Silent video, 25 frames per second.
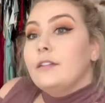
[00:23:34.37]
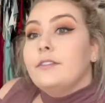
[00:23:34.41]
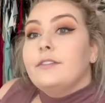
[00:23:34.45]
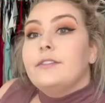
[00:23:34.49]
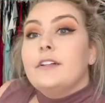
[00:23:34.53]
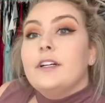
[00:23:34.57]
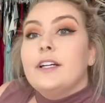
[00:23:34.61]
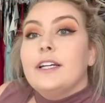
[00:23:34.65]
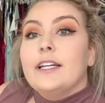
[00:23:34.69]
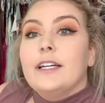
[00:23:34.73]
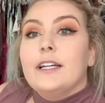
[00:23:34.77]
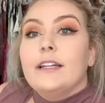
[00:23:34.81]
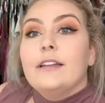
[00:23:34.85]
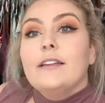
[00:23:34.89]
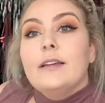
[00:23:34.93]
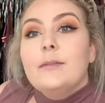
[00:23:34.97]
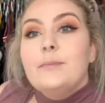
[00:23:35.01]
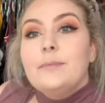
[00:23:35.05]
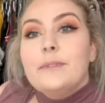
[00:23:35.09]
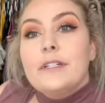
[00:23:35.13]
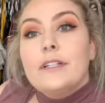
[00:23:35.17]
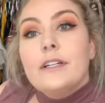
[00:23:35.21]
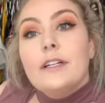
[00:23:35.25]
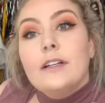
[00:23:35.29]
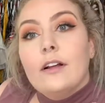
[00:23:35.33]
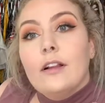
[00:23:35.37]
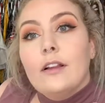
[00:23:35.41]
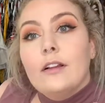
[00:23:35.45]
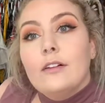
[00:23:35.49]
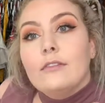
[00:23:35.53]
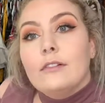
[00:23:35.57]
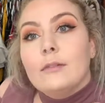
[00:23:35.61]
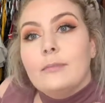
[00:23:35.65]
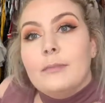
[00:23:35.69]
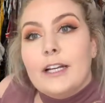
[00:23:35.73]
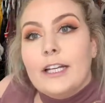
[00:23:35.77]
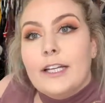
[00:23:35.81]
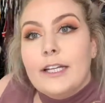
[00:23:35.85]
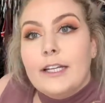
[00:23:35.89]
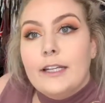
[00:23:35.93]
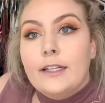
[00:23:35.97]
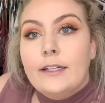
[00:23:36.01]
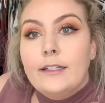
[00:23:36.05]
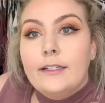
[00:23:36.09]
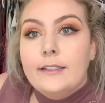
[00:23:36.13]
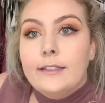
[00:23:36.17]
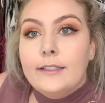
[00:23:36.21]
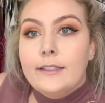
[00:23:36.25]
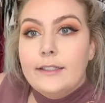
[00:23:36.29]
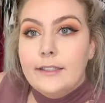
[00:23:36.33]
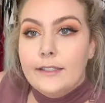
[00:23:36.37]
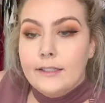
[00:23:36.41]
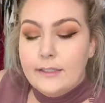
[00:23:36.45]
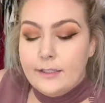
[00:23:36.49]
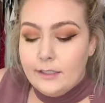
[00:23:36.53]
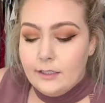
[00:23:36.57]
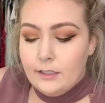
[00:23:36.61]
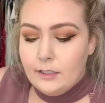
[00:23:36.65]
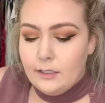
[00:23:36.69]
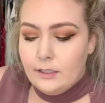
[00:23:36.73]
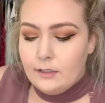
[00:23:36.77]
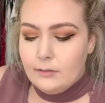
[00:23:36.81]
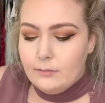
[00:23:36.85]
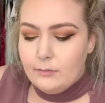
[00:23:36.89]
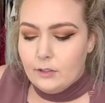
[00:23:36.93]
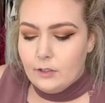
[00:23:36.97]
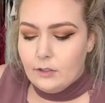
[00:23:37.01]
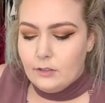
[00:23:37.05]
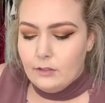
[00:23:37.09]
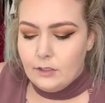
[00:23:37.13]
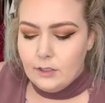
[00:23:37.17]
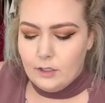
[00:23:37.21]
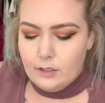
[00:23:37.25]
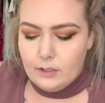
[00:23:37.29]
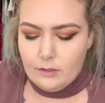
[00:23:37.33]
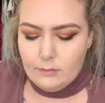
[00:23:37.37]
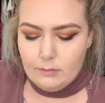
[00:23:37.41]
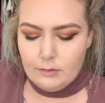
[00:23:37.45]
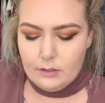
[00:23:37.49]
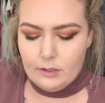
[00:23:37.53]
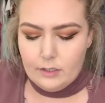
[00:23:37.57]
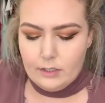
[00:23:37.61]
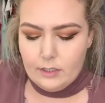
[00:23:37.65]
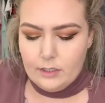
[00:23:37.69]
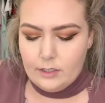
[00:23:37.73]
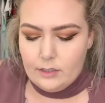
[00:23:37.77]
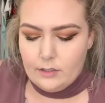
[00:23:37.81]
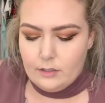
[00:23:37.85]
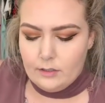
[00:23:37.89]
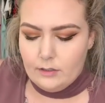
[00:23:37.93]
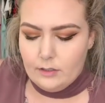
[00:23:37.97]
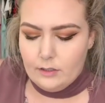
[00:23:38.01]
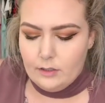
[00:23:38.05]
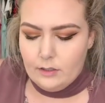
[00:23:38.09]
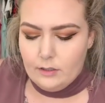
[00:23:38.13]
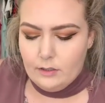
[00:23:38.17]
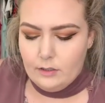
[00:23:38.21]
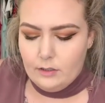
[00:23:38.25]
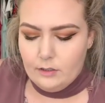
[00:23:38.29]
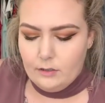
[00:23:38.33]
After I get lipstick all over my hand, I'm going to put this on.